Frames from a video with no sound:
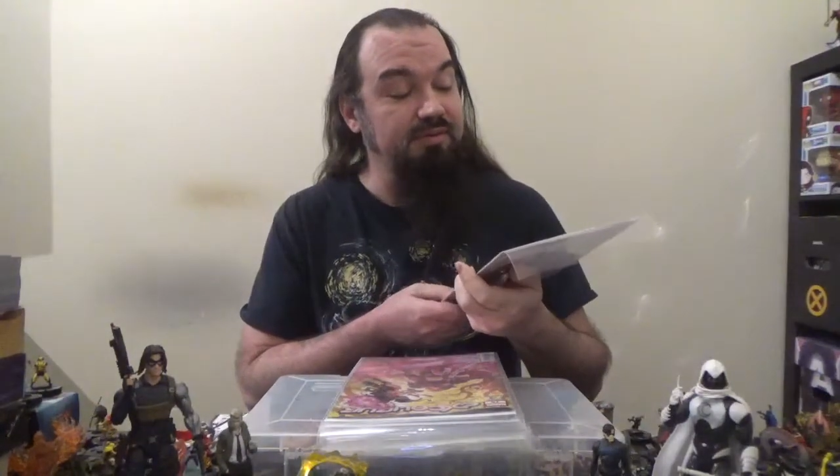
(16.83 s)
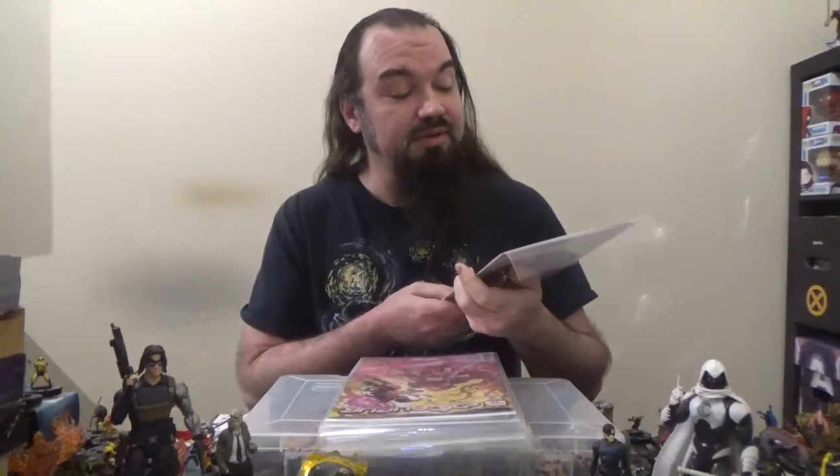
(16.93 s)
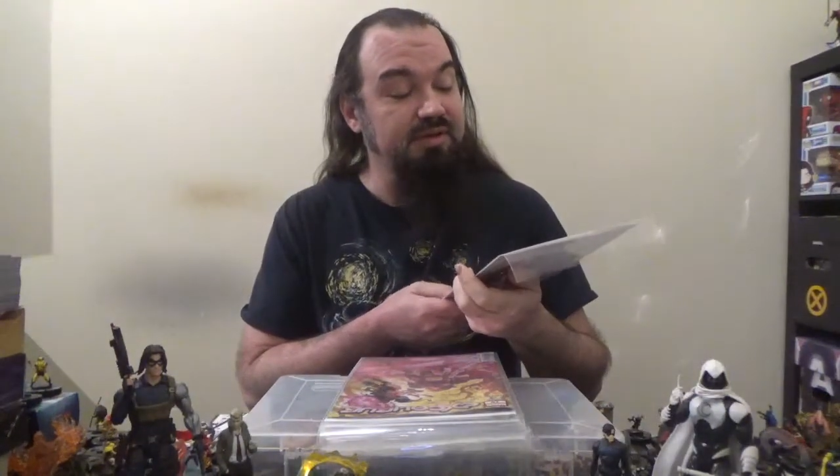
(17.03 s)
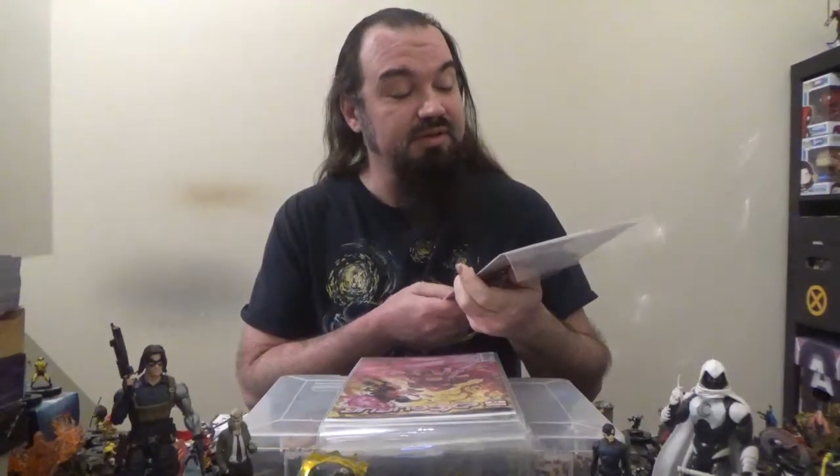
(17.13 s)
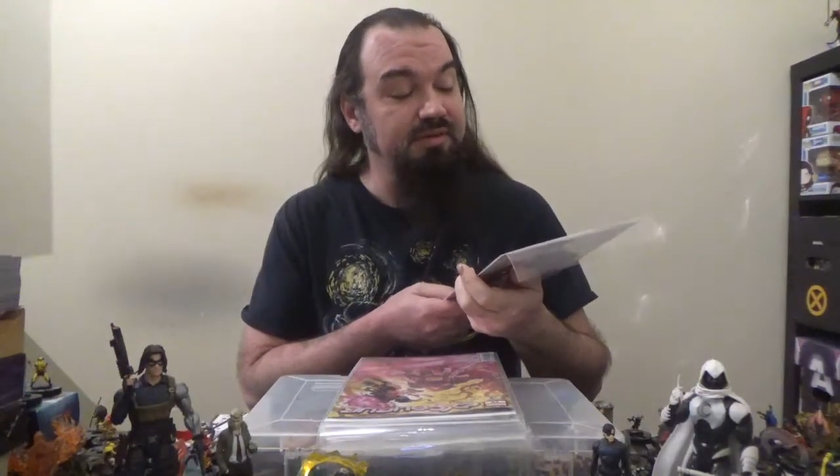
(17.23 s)

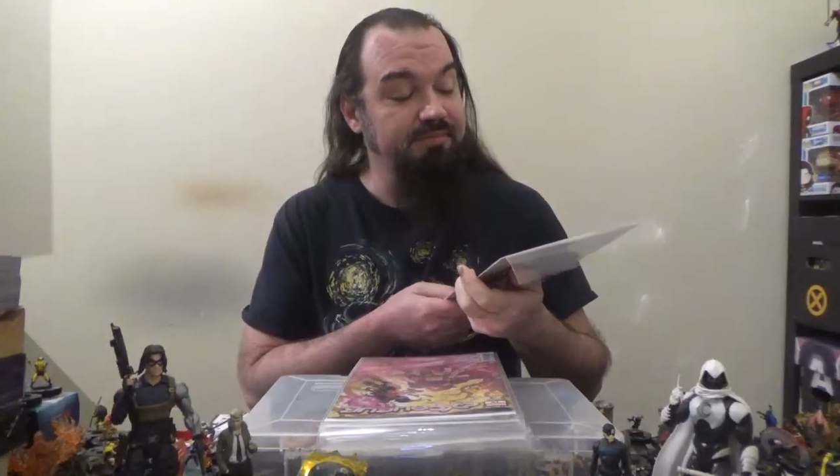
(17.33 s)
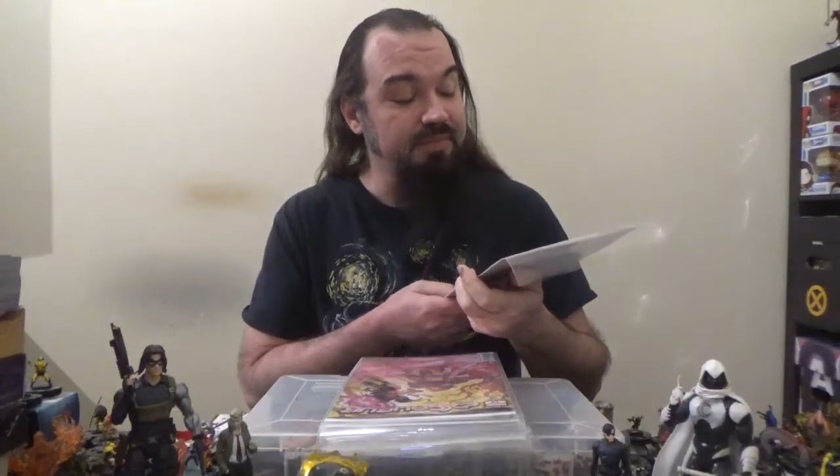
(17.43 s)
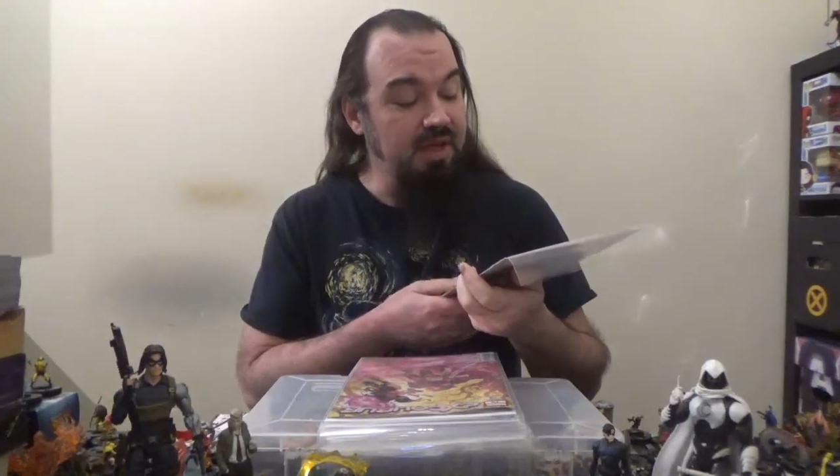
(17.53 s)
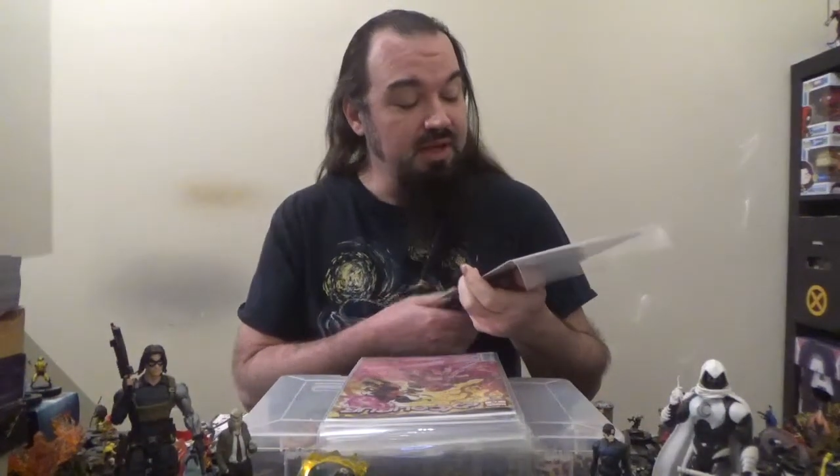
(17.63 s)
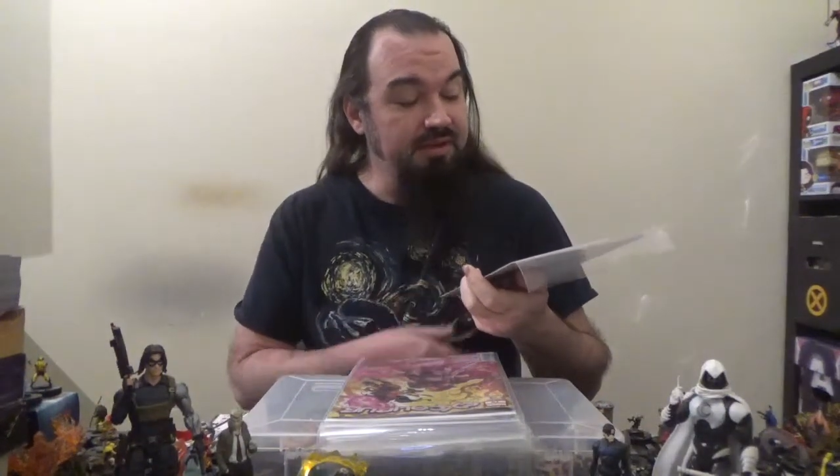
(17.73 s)
put it.
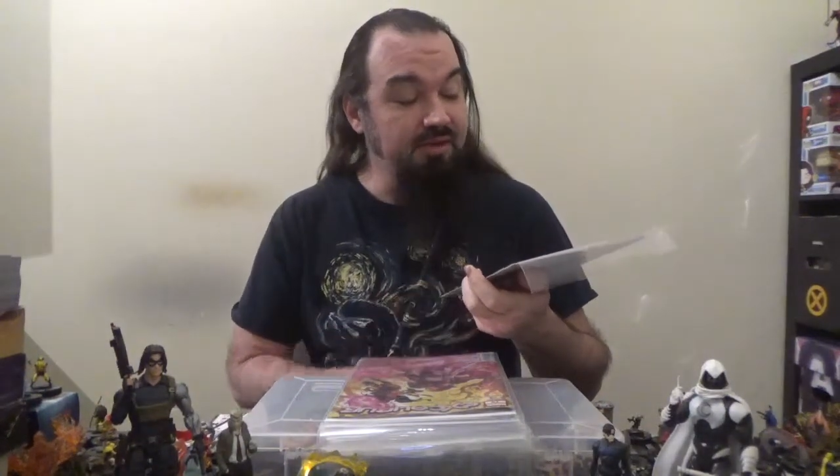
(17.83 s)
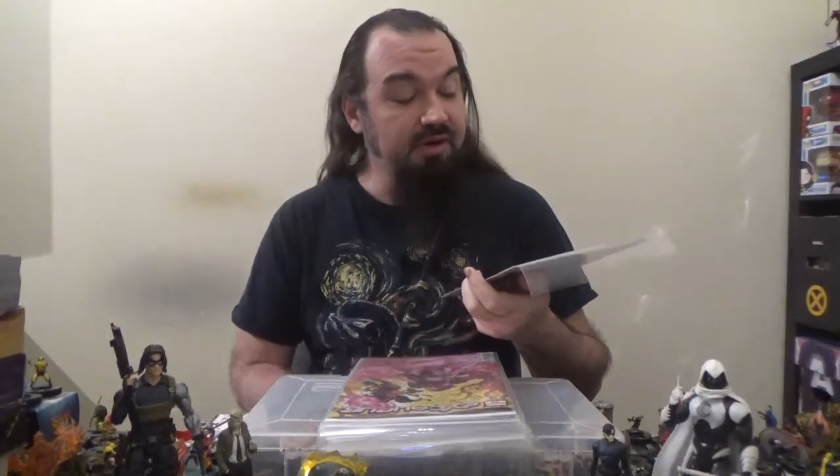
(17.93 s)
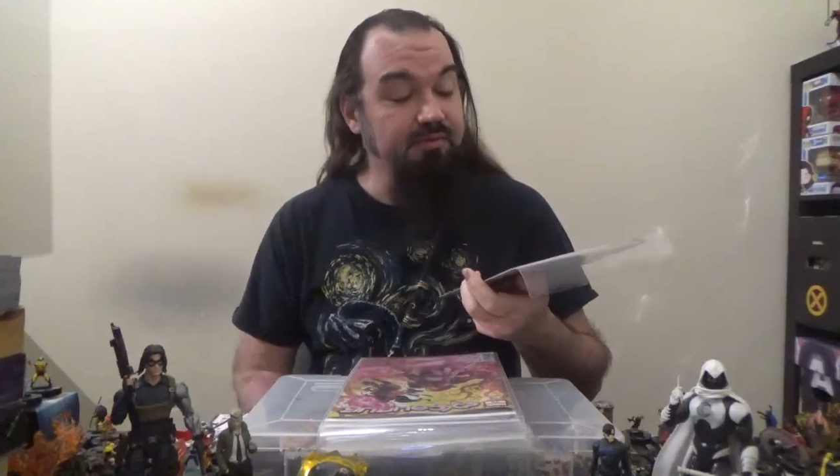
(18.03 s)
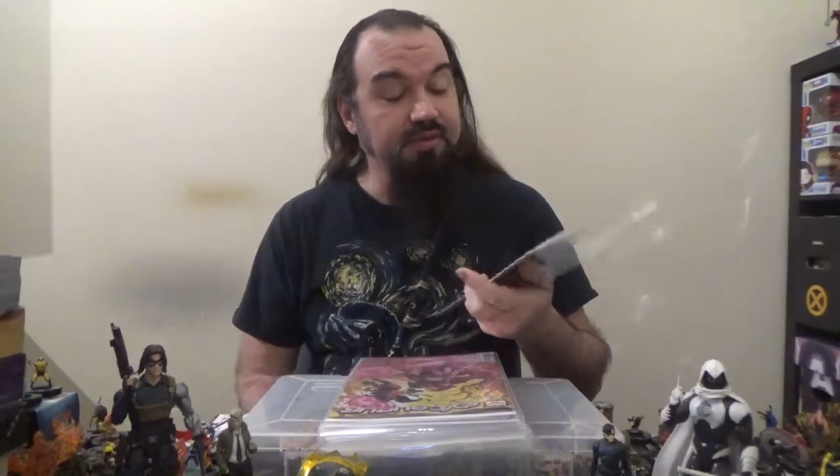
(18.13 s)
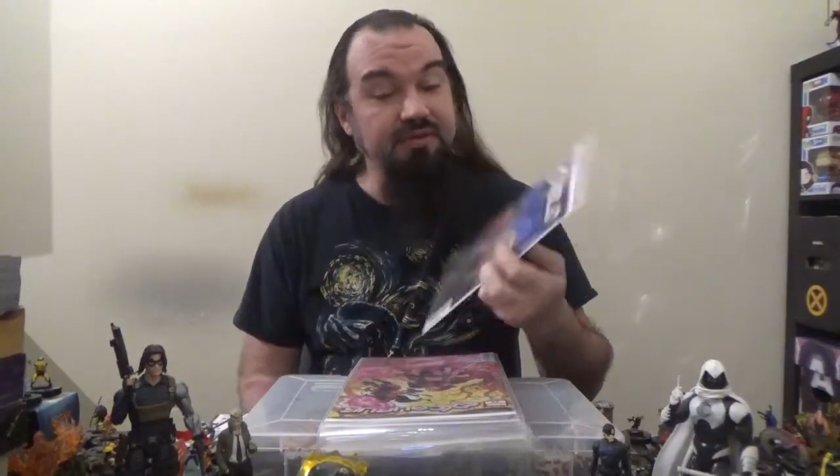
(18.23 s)

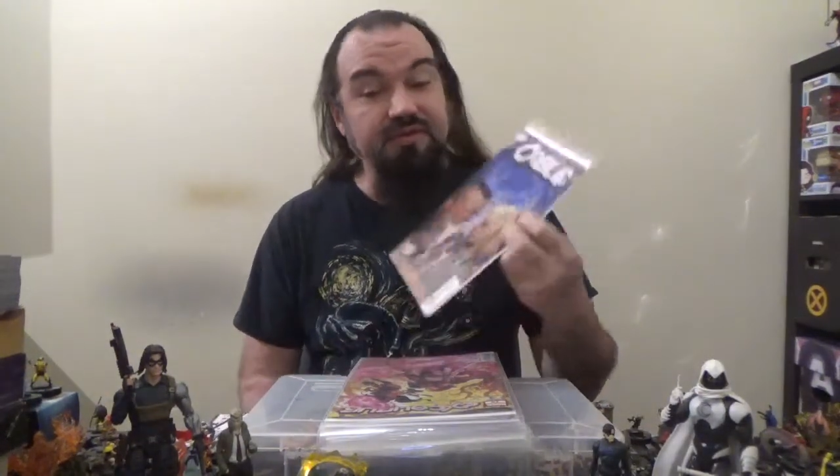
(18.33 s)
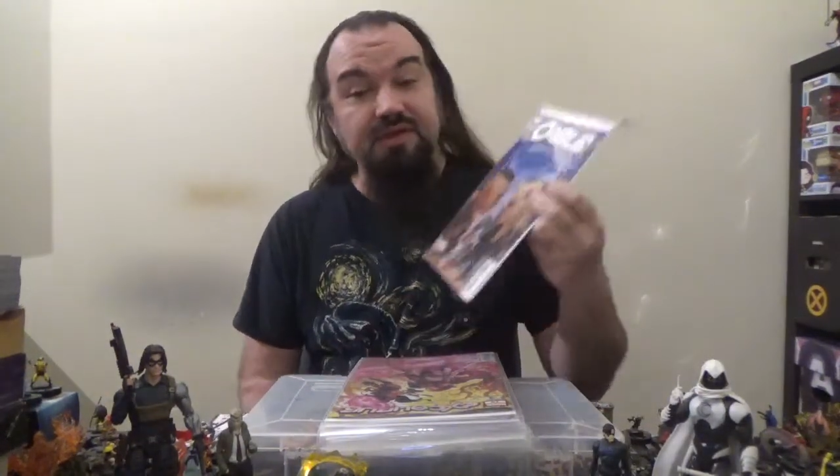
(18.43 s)
Starting with